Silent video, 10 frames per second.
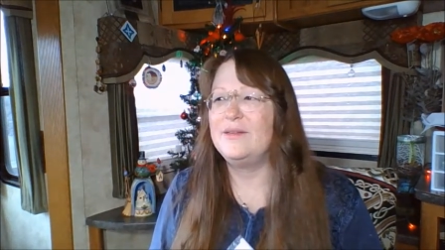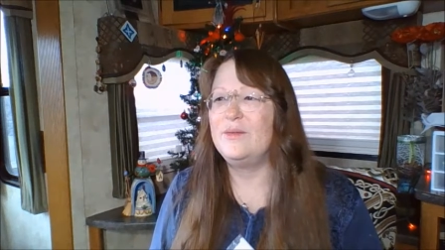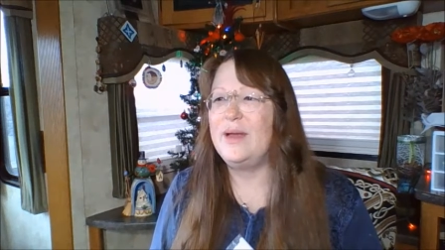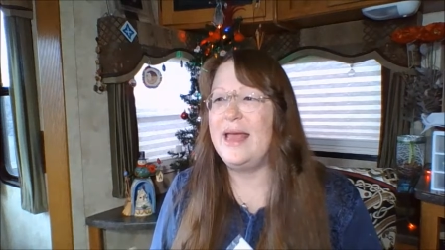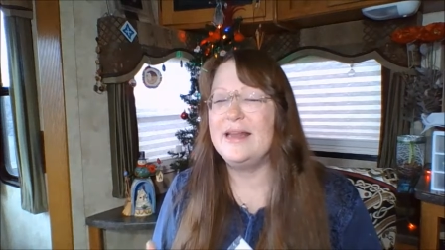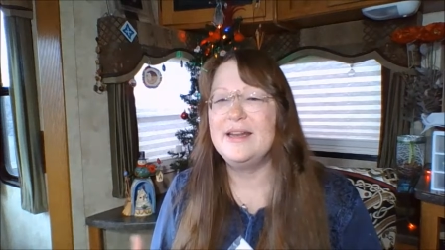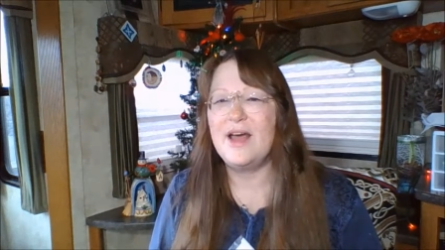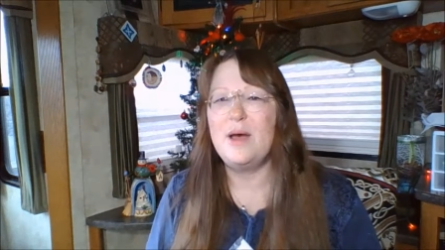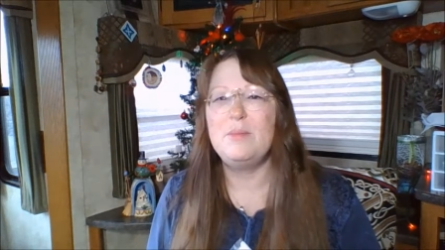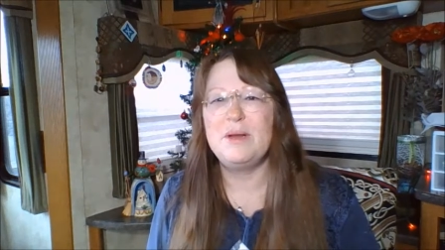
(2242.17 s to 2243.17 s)
we had
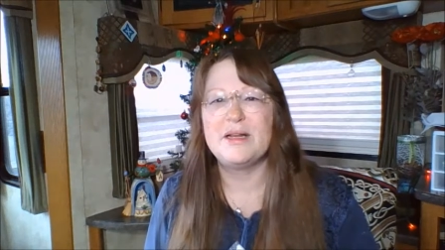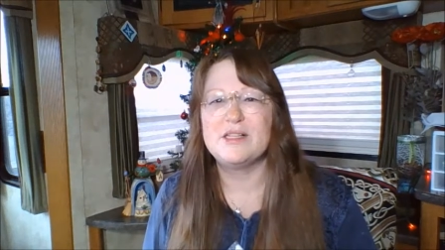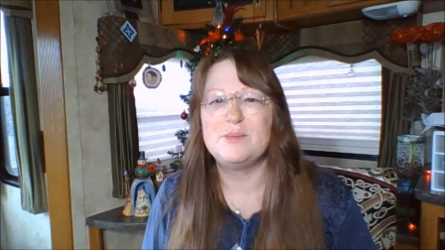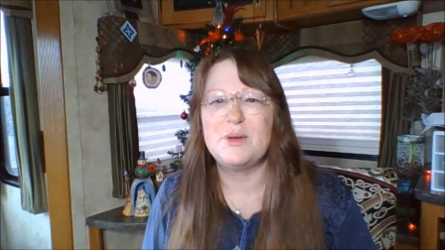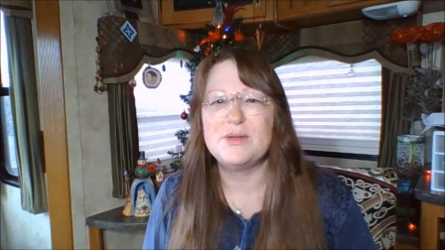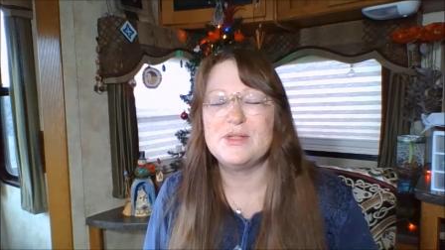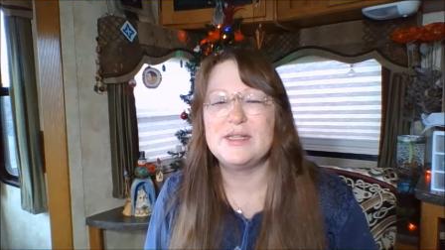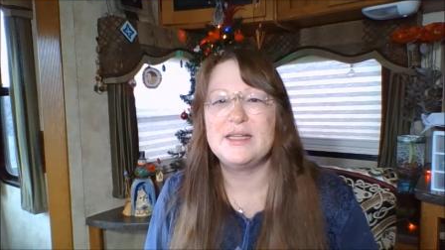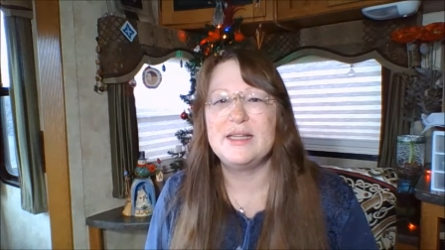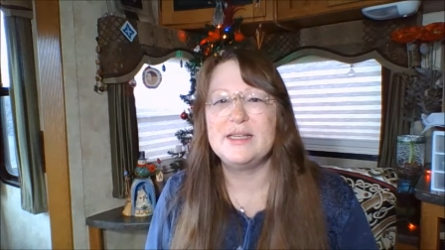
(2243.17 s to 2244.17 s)
not been exposed
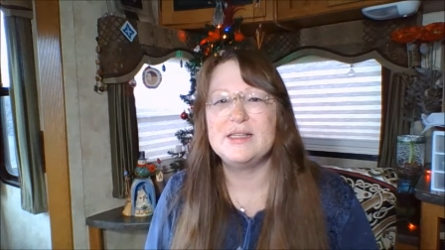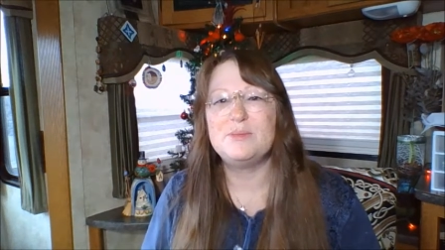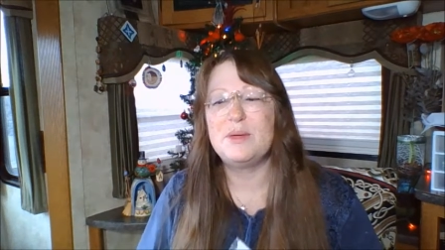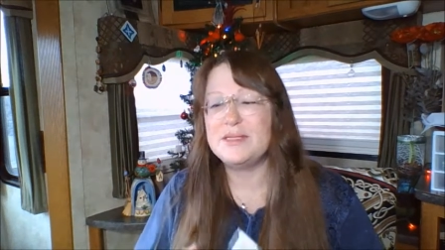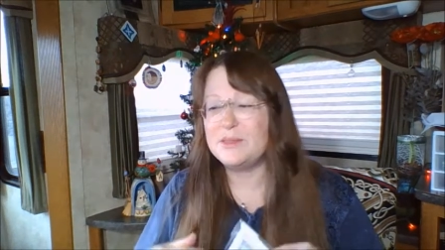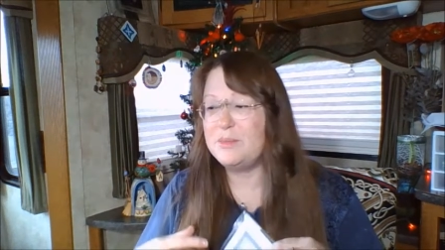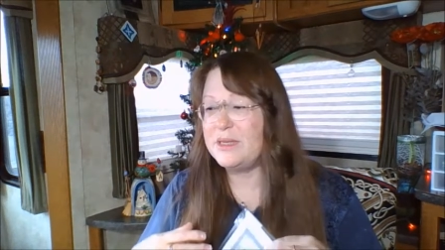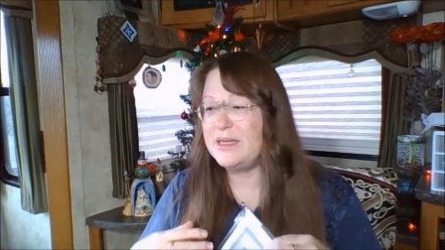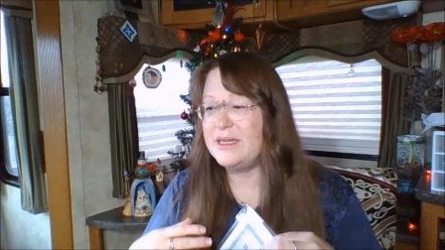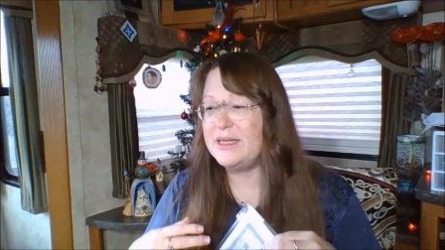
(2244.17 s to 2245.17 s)
to these, but to
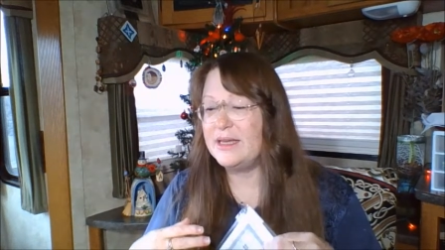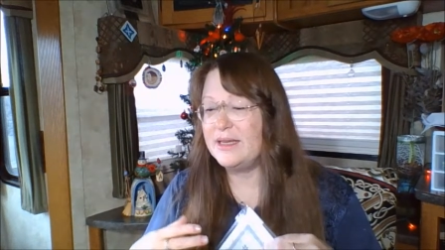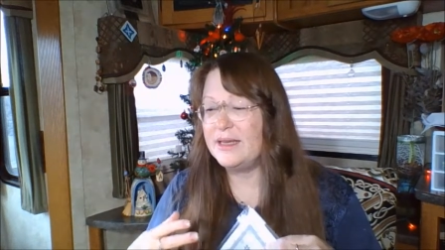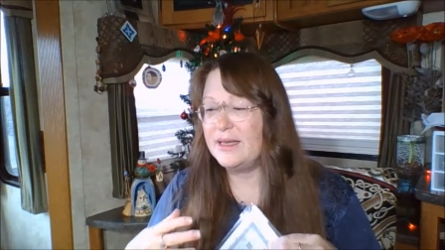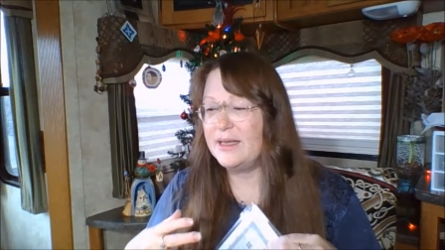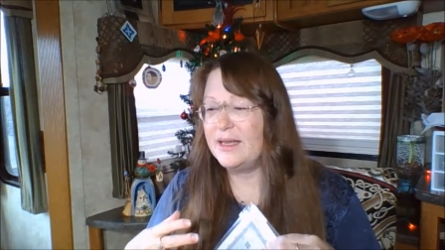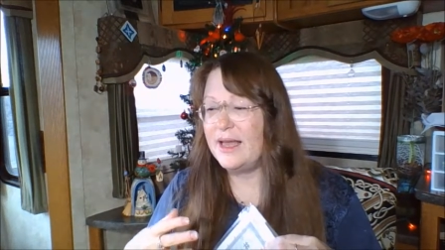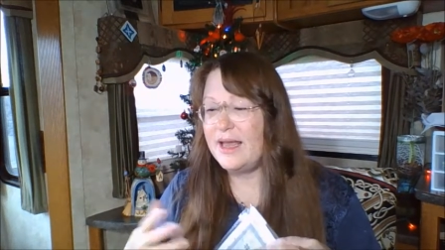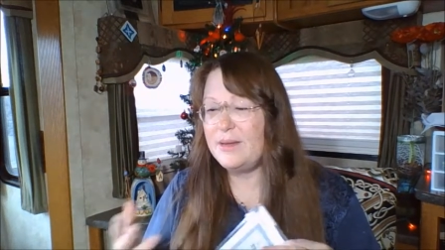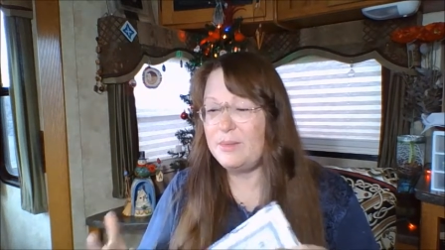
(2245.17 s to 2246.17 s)
be
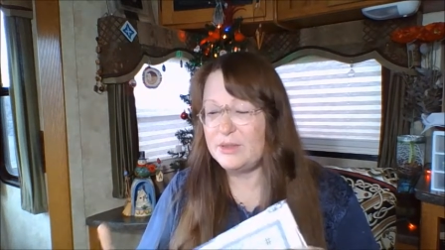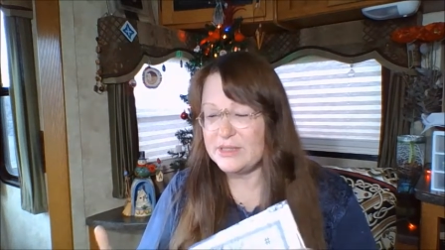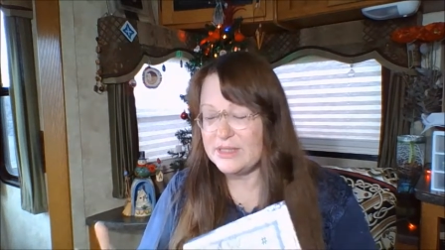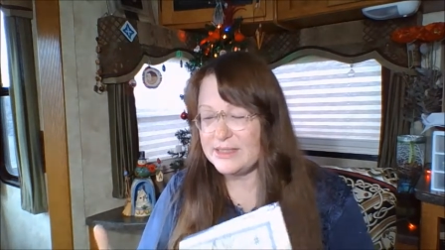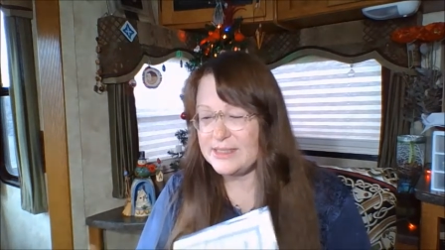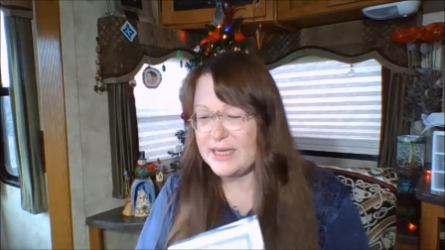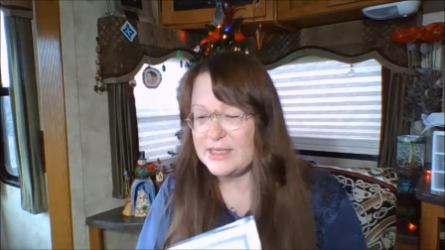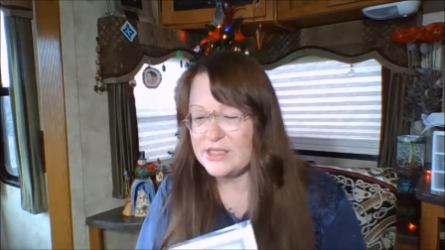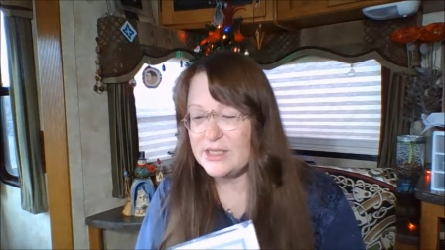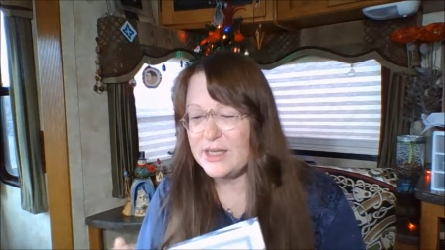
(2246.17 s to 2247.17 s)
able to
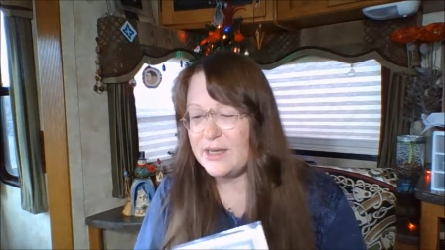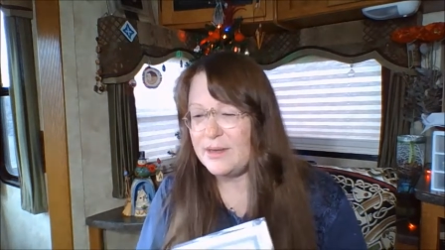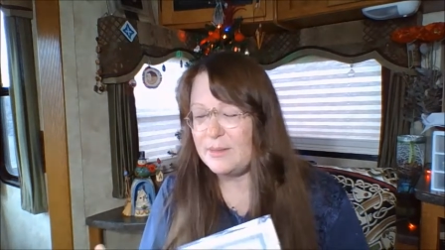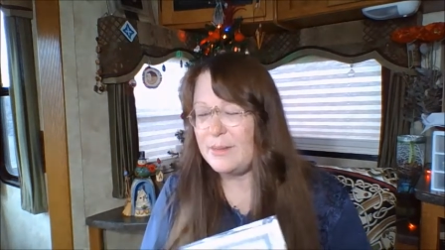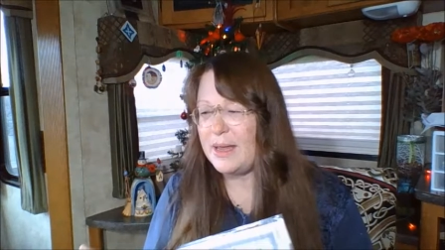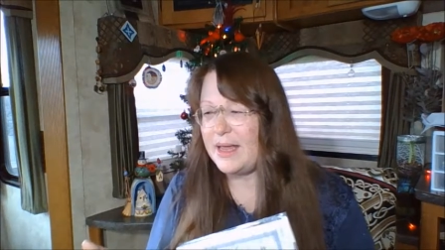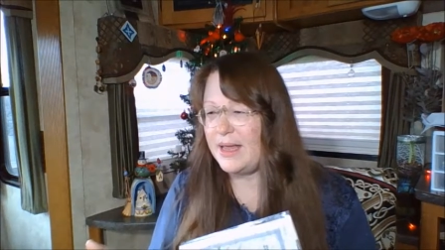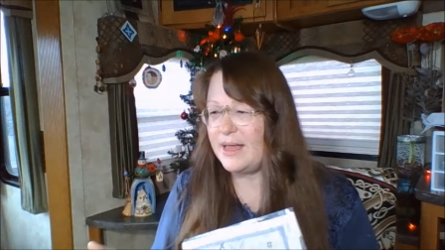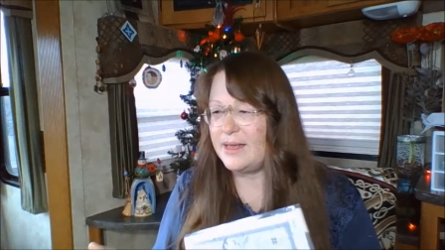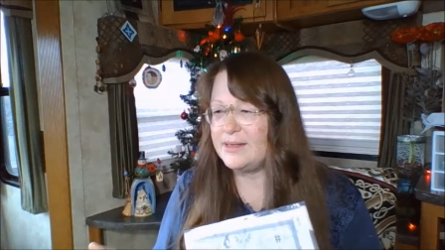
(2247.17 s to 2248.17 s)
touch them
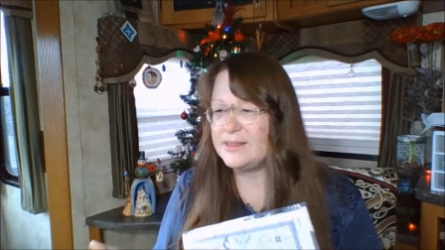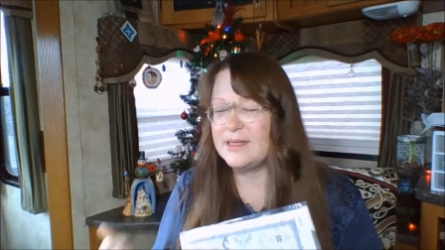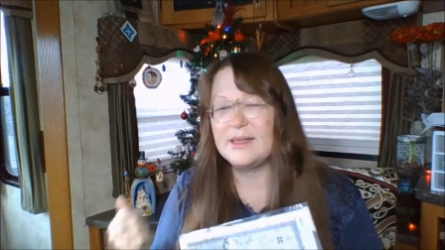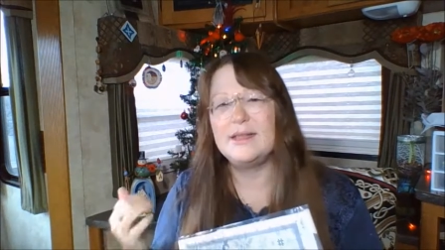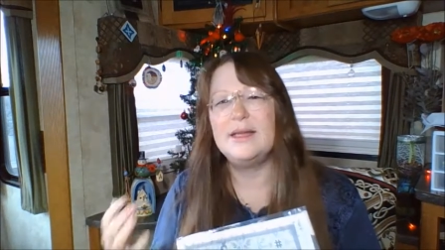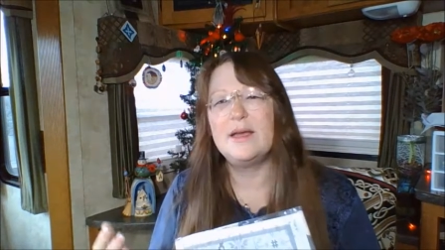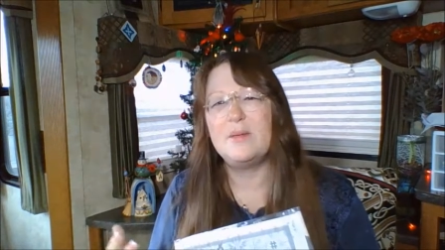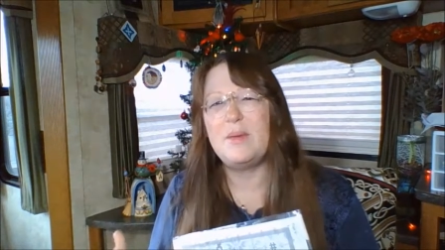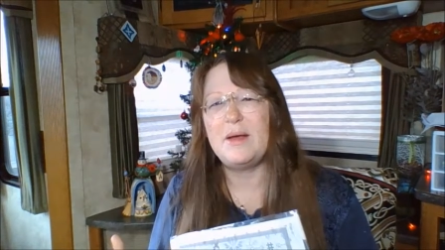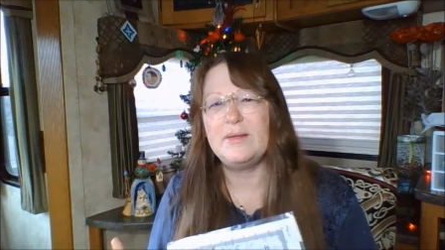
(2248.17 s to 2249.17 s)
and to think
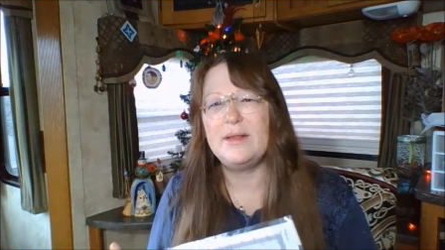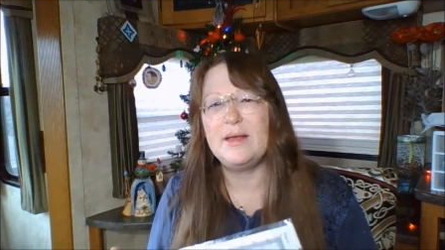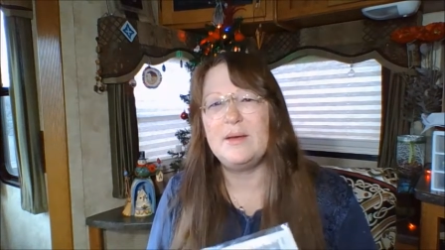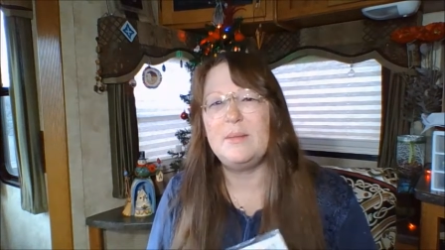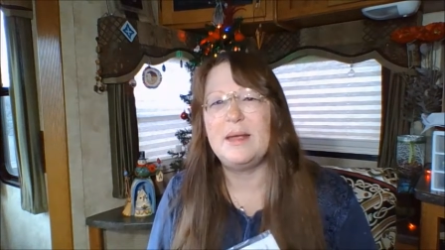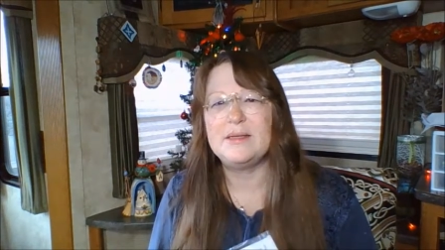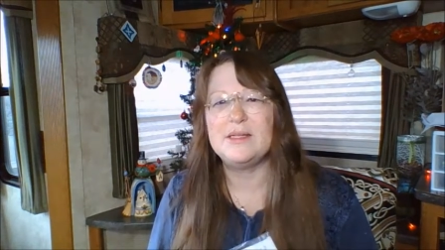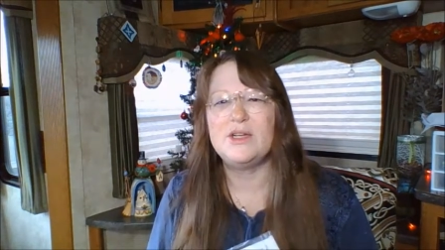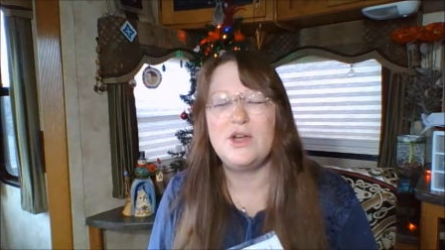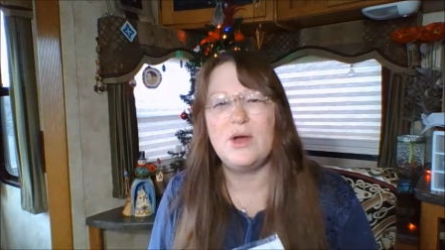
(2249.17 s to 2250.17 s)
about them and
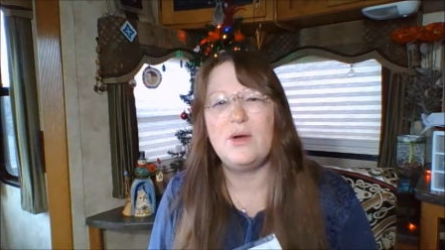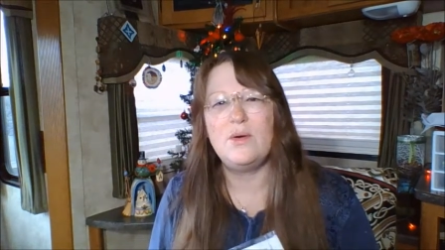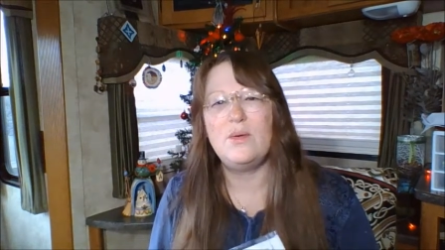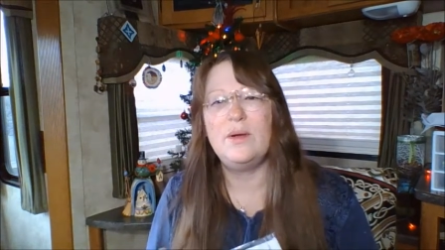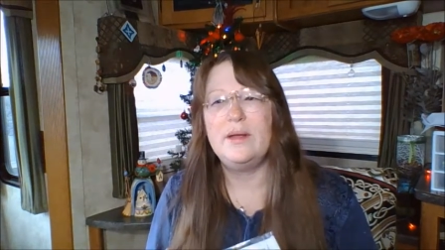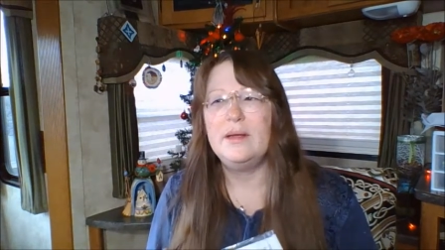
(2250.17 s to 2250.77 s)
to know